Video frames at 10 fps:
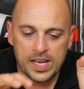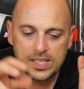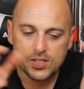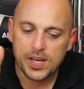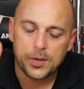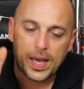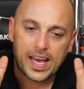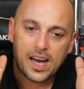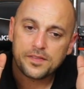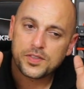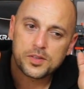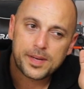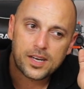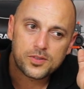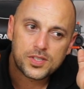So anyway, after
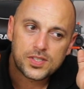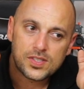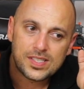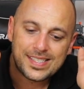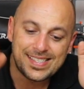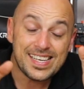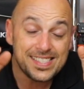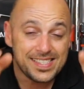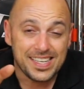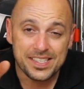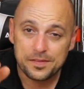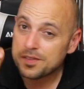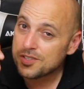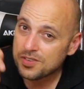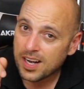about sixteen
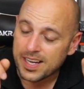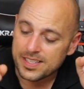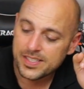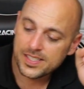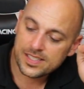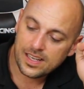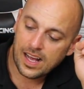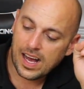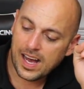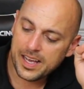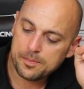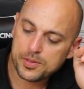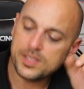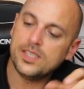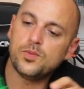different tries, I
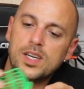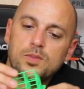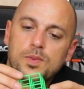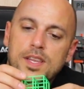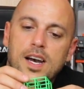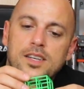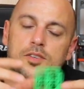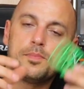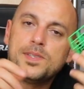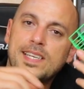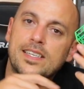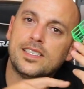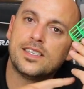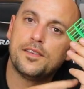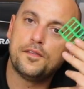printed one with one hundred
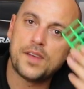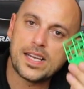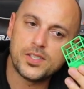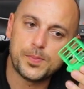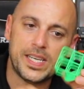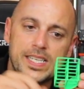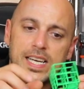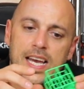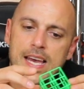percent fan speed.